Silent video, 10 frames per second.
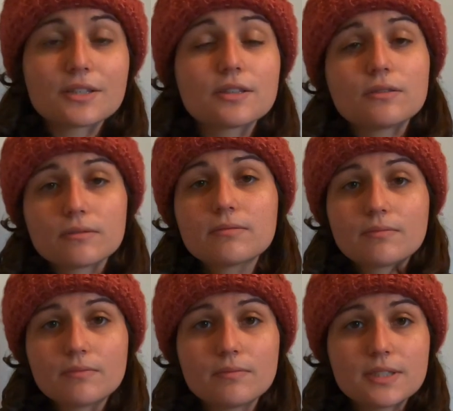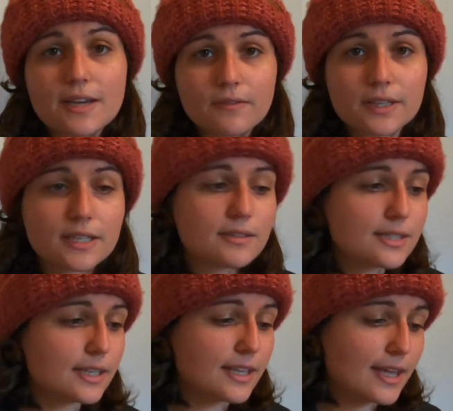So definitely
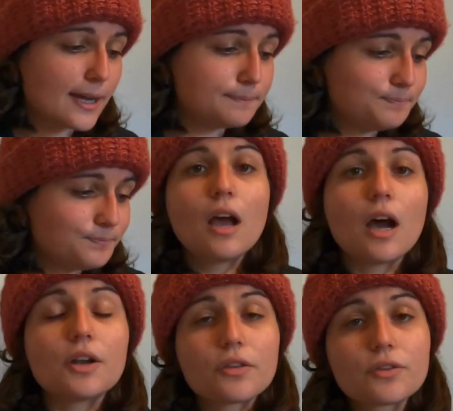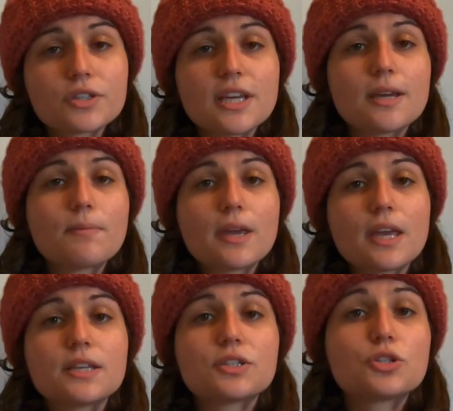study that. Another tip
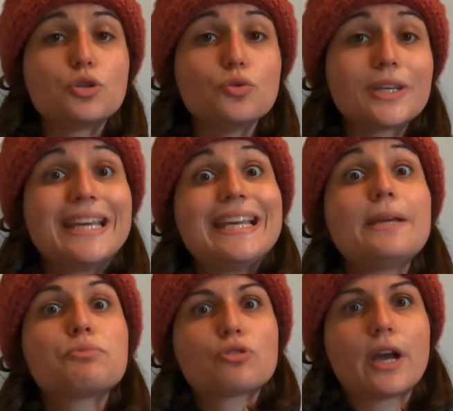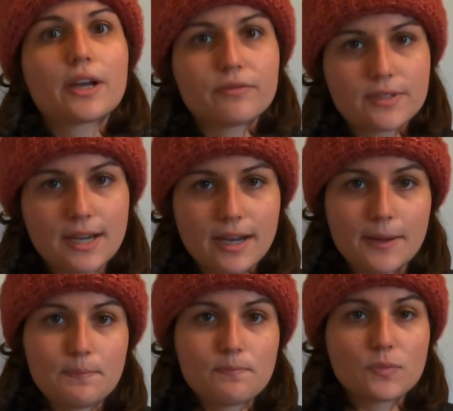is to keep track of time.
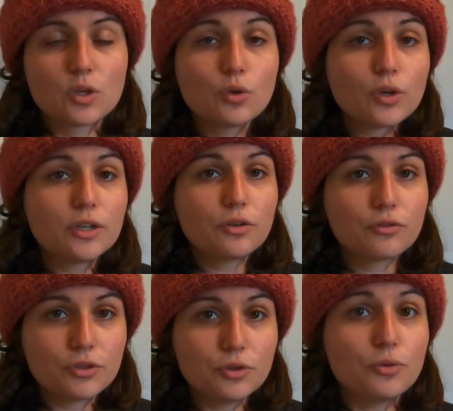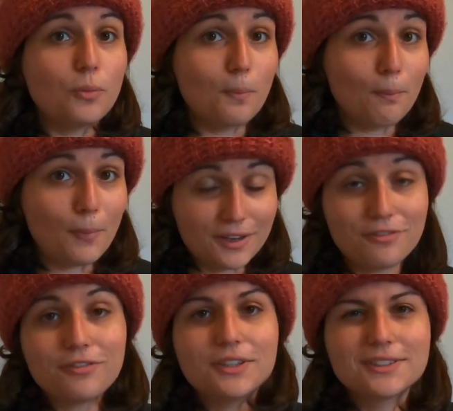Your interview might
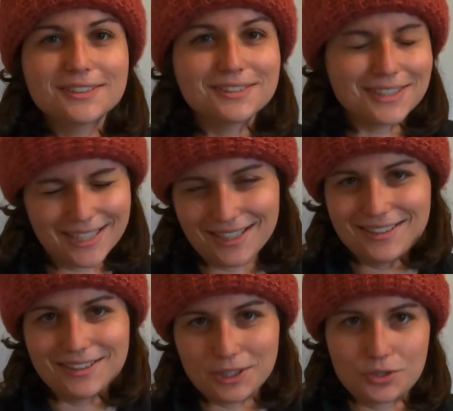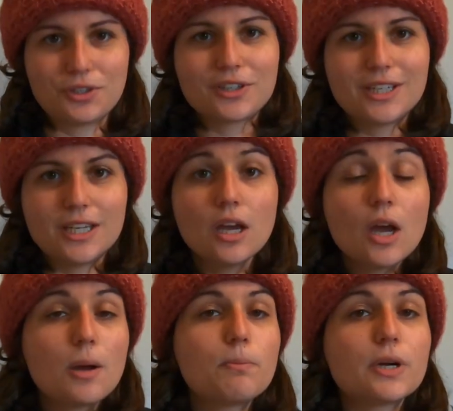feel like an eternity,
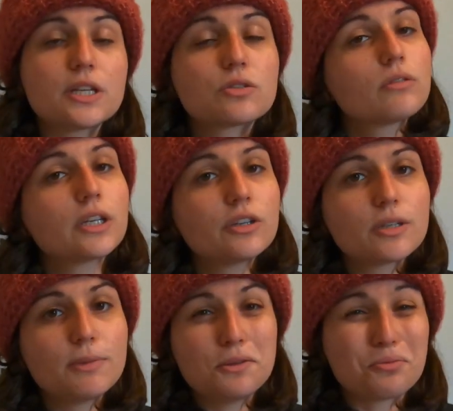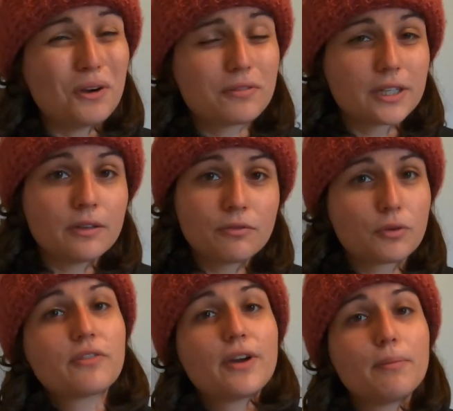but it's only going to be roughly
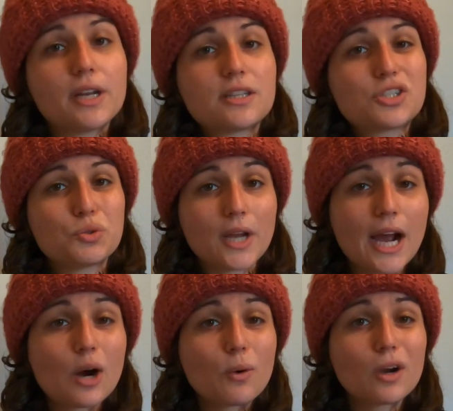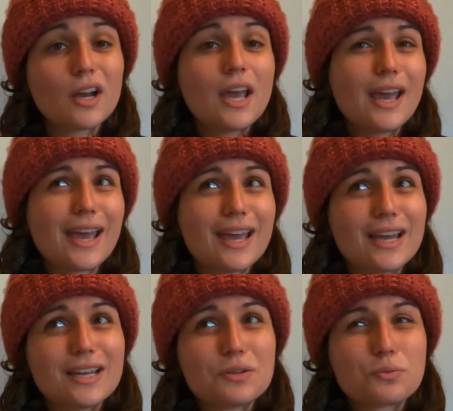45 minutes to an hour.
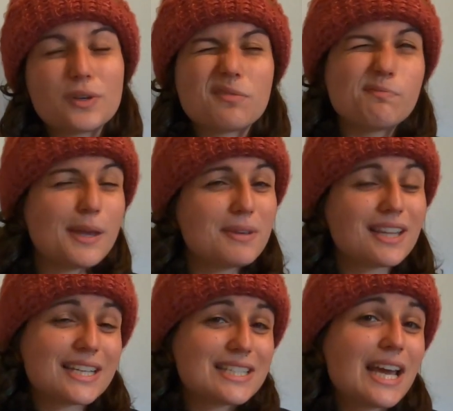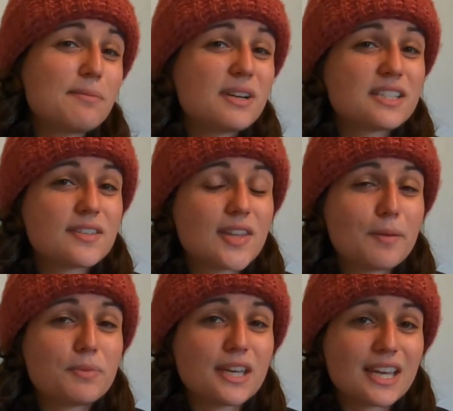And with maybe like 10 minutes of
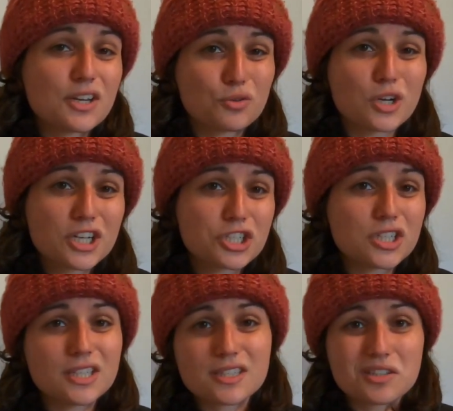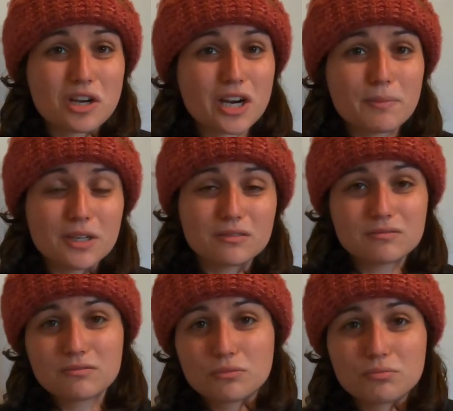that being introductions and talking
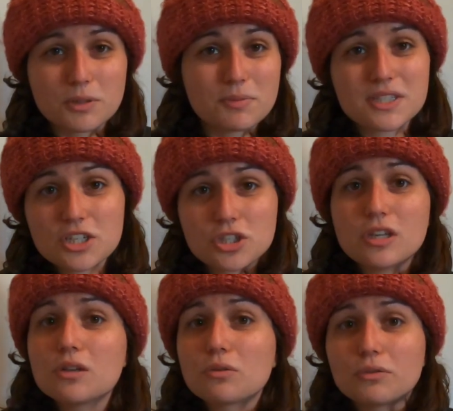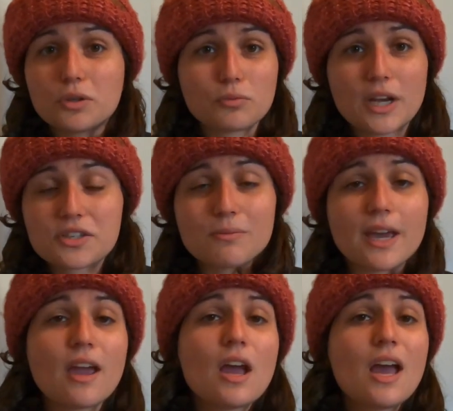about the position or your
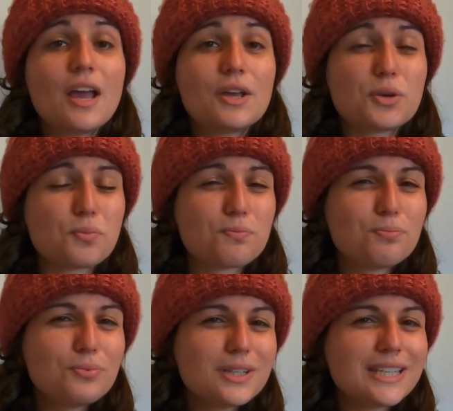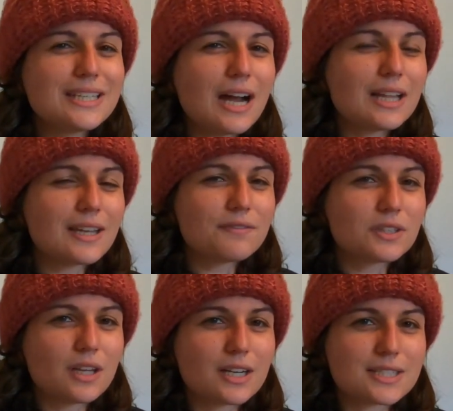resume, you're really not left a
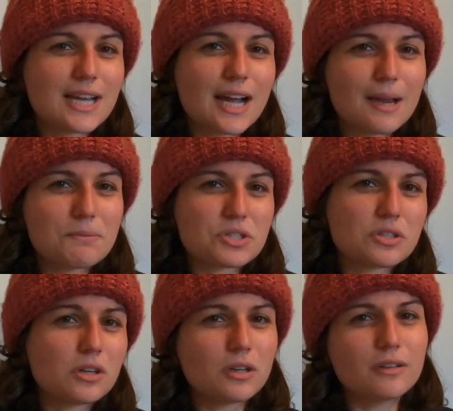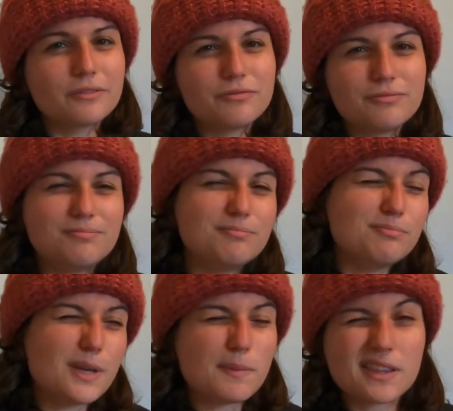lot of time to solve
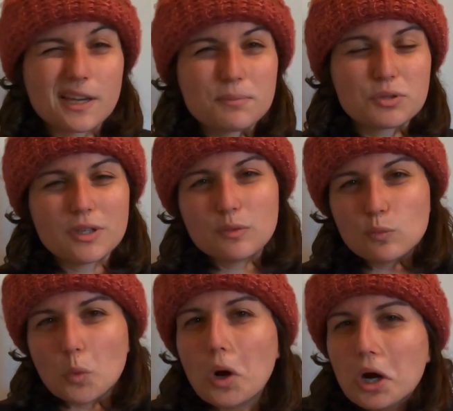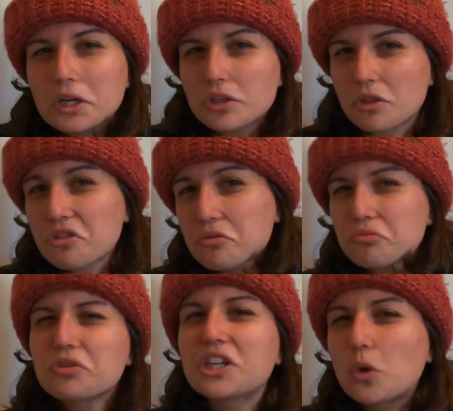maybe like between 1 and
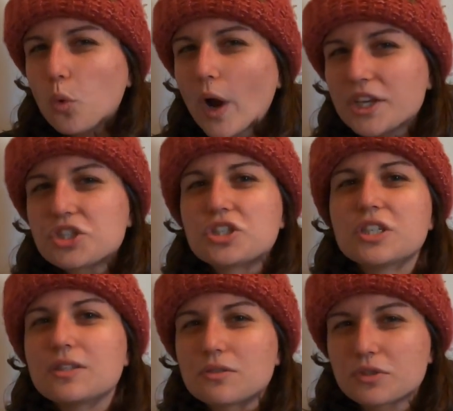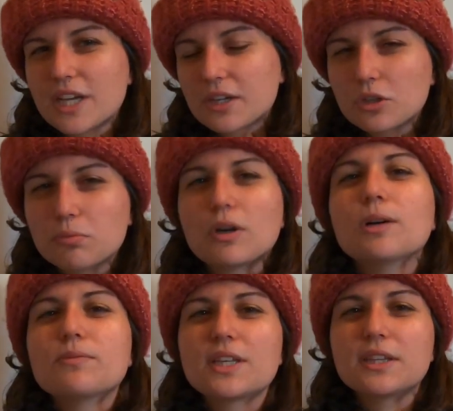3 questions or technical
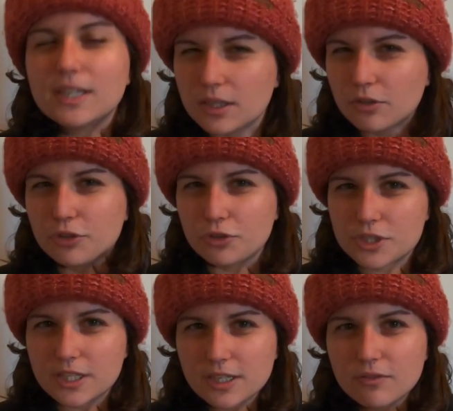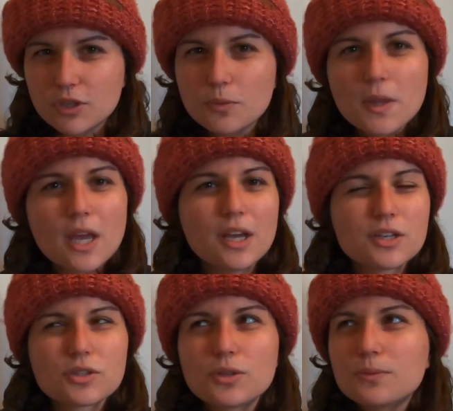problems that the interviewer is going to give you.
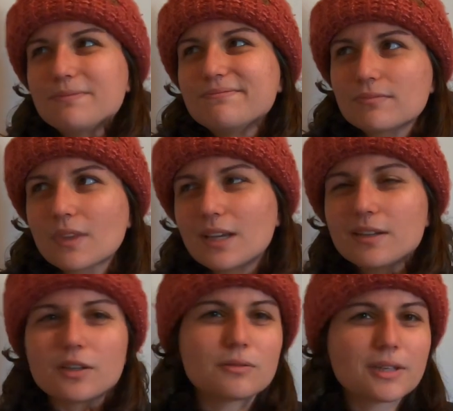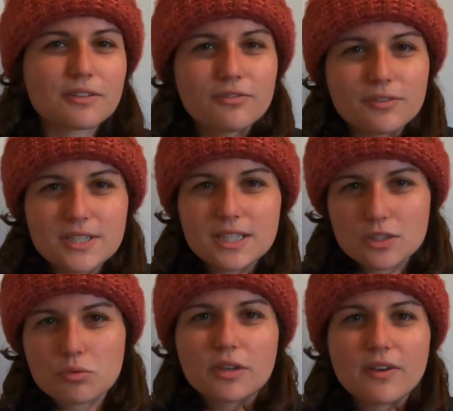So I don't know, like 15
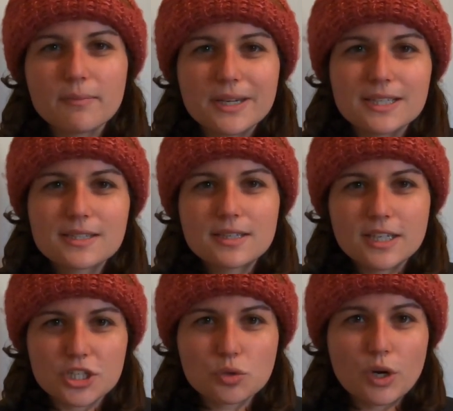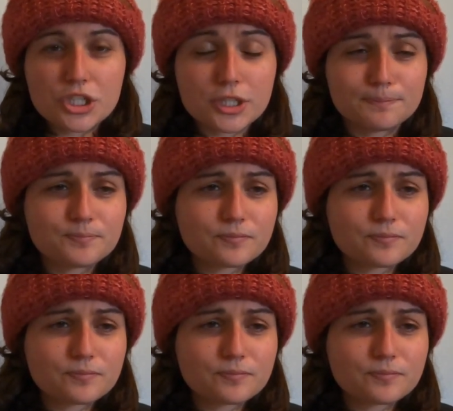to 25 minutes each question.